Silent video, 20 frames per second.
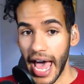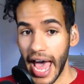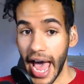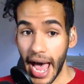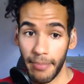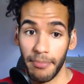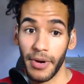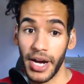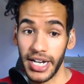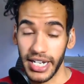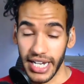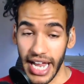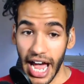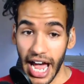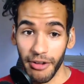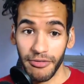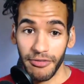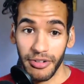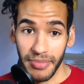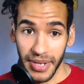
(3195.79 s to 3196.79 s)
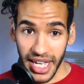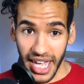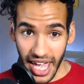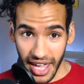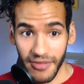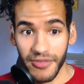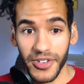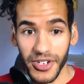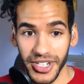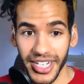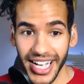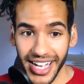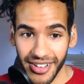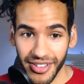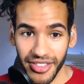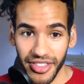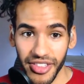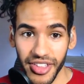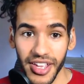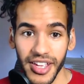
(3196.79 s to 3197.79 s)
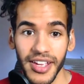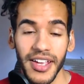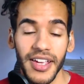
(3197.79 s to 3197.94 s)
app right now for behavioral health,